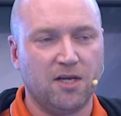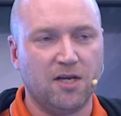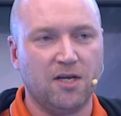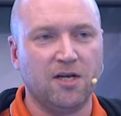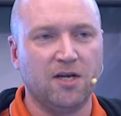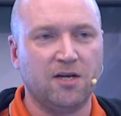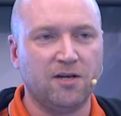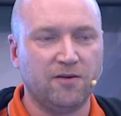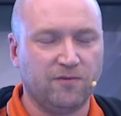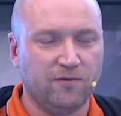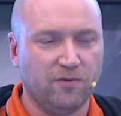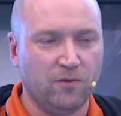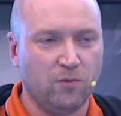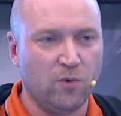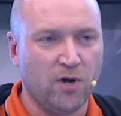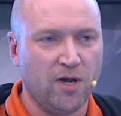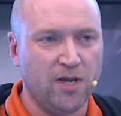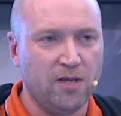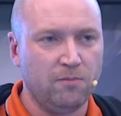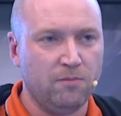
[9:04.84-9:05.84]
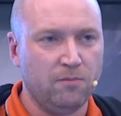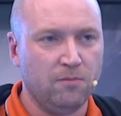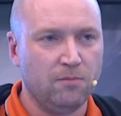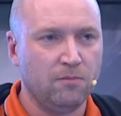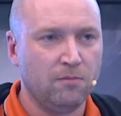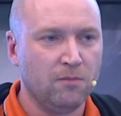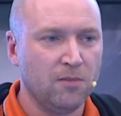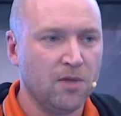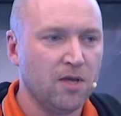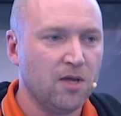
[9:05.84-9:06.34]
in a different way.
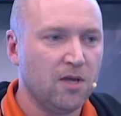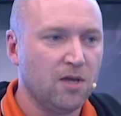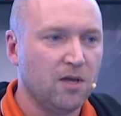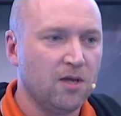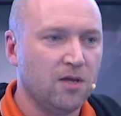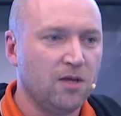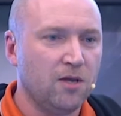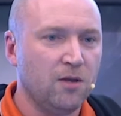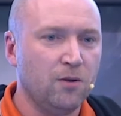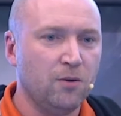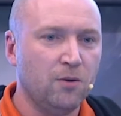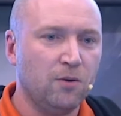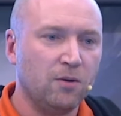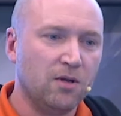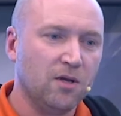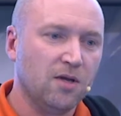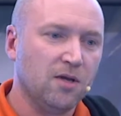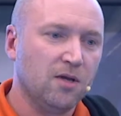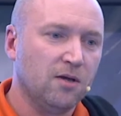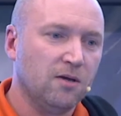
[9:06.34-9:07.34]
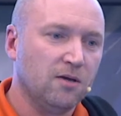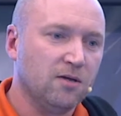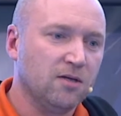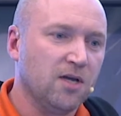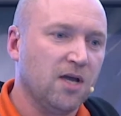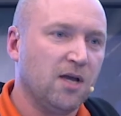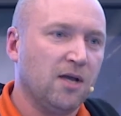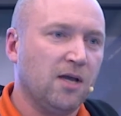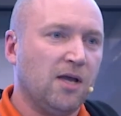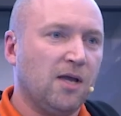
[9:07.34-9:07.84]
You
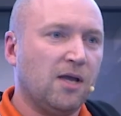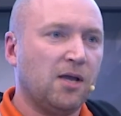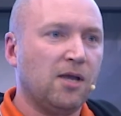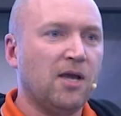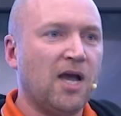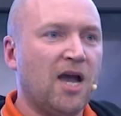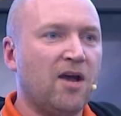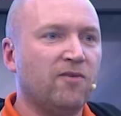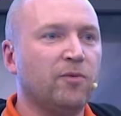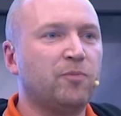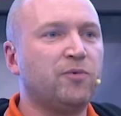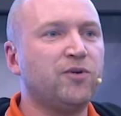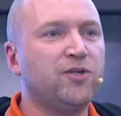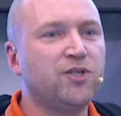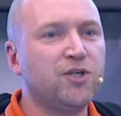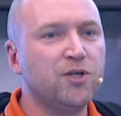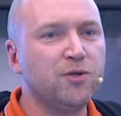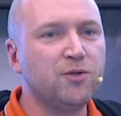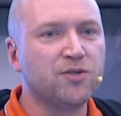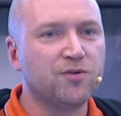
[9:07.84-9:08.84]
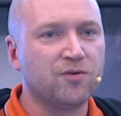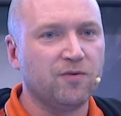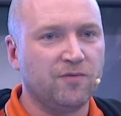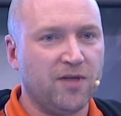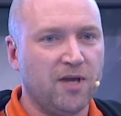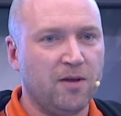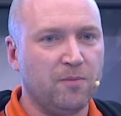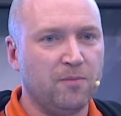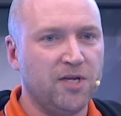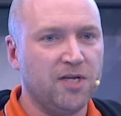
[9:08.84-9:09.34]
have a producer of
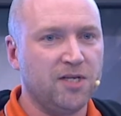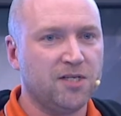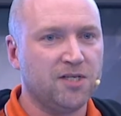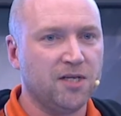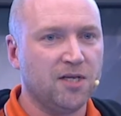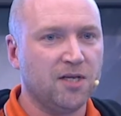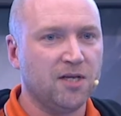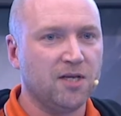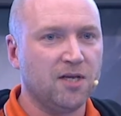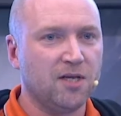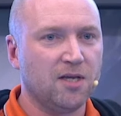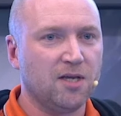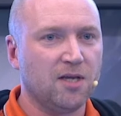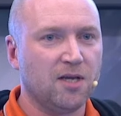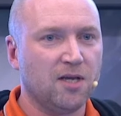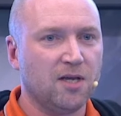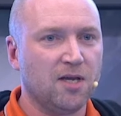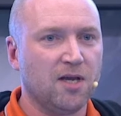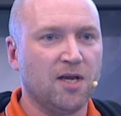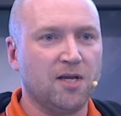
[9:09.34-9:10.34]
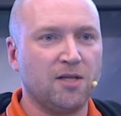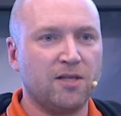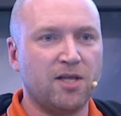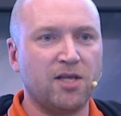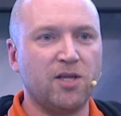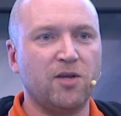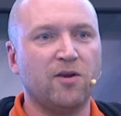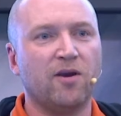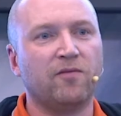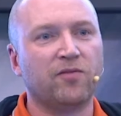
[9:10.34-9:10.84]
that meeting, and then
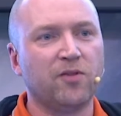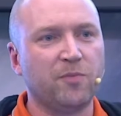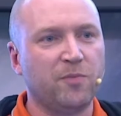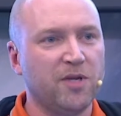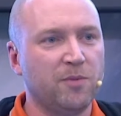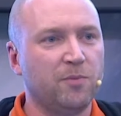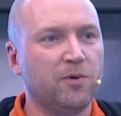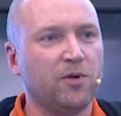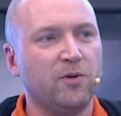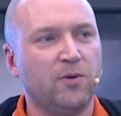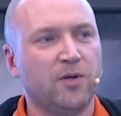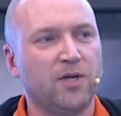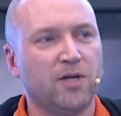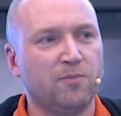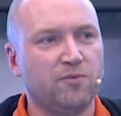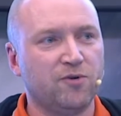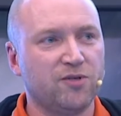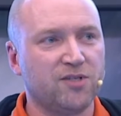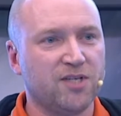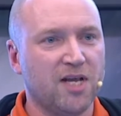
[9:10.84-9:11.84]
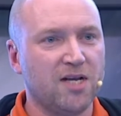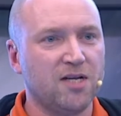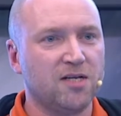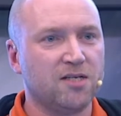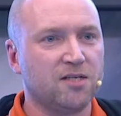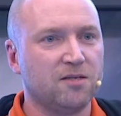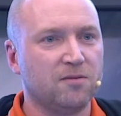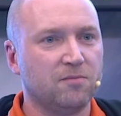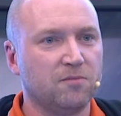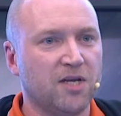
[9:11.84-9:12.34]
you have the people who are going to present
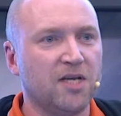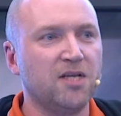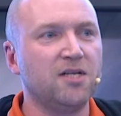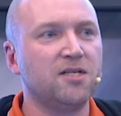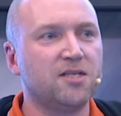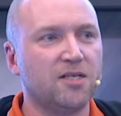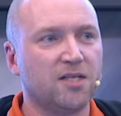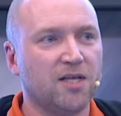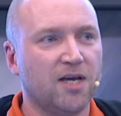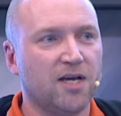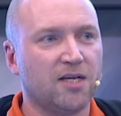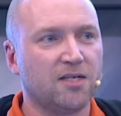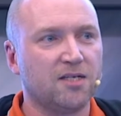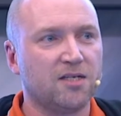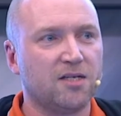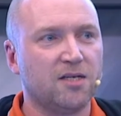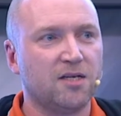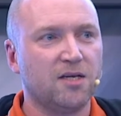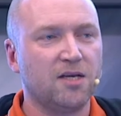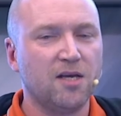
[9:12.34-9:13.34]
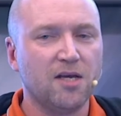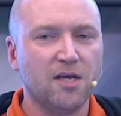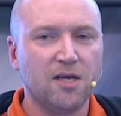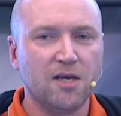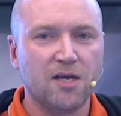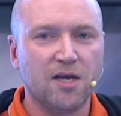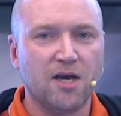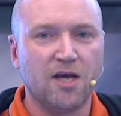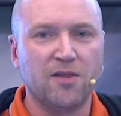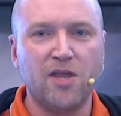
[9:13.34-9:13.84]
into that.
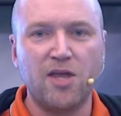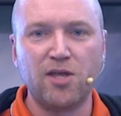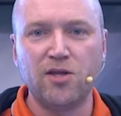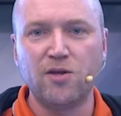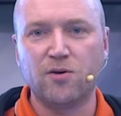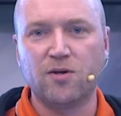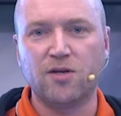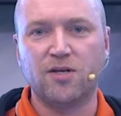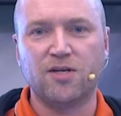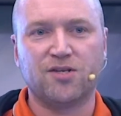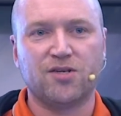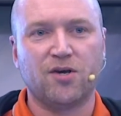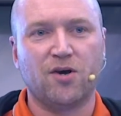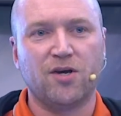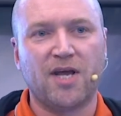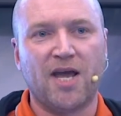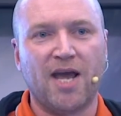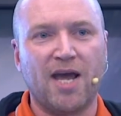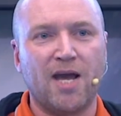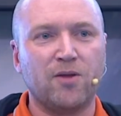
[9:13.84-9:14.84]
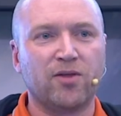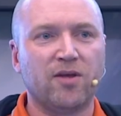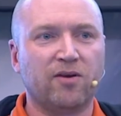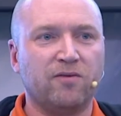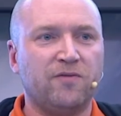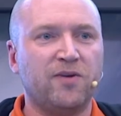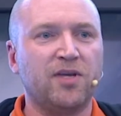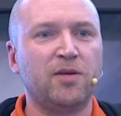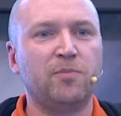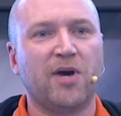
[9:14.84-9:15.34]
And then you can decide how that
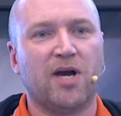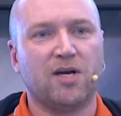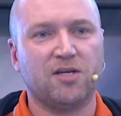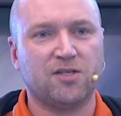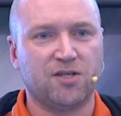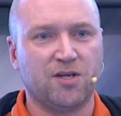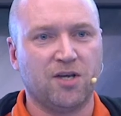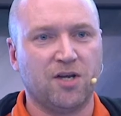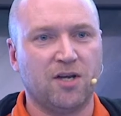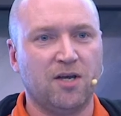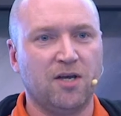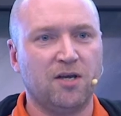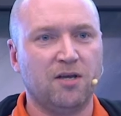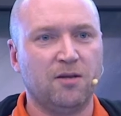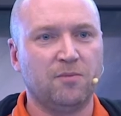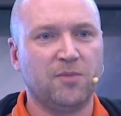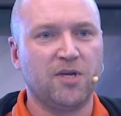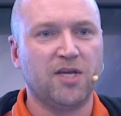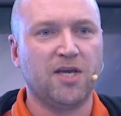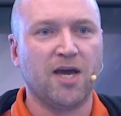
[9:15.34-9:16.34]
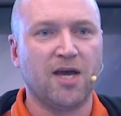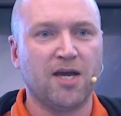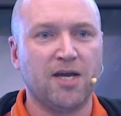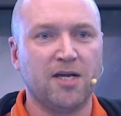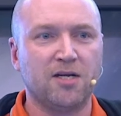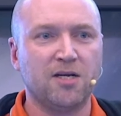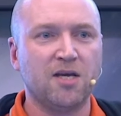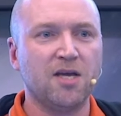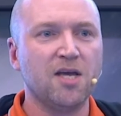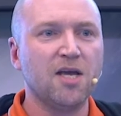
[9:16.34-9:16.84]
feedback's going to be
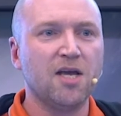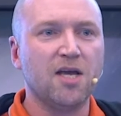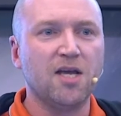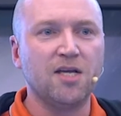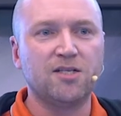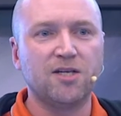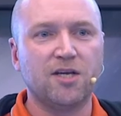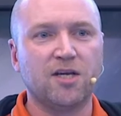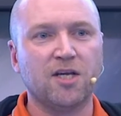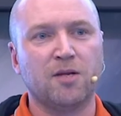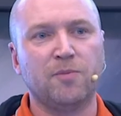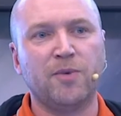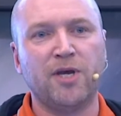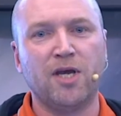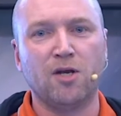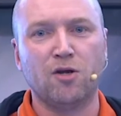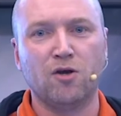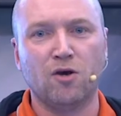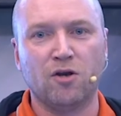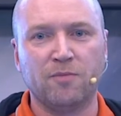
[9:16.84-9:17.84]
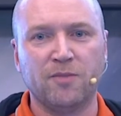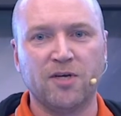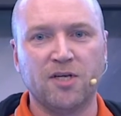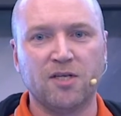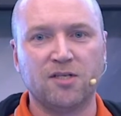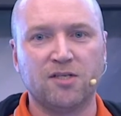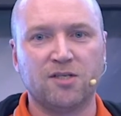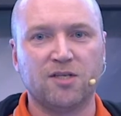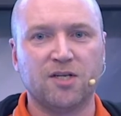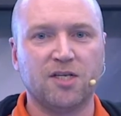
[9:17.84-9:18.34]
gained. Is it going to be
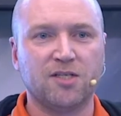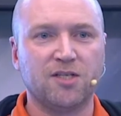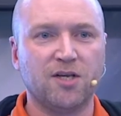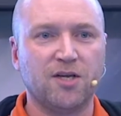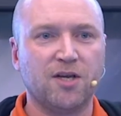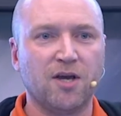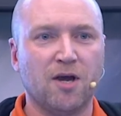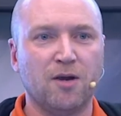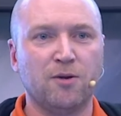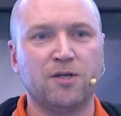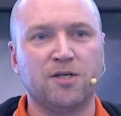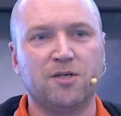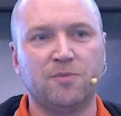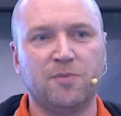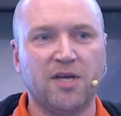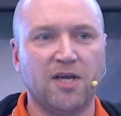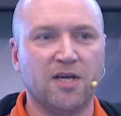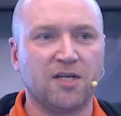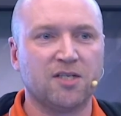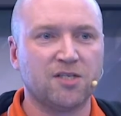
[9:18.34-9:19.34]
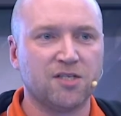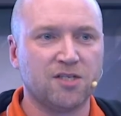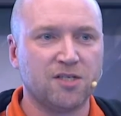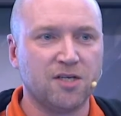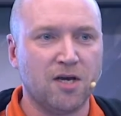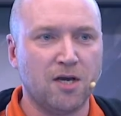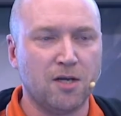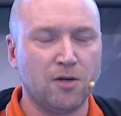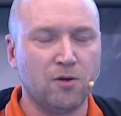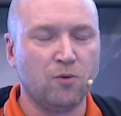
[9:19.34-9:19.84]
anonymous? Is it going to be
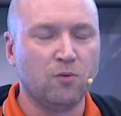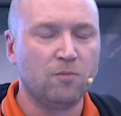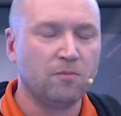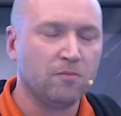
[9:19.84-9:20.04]
external?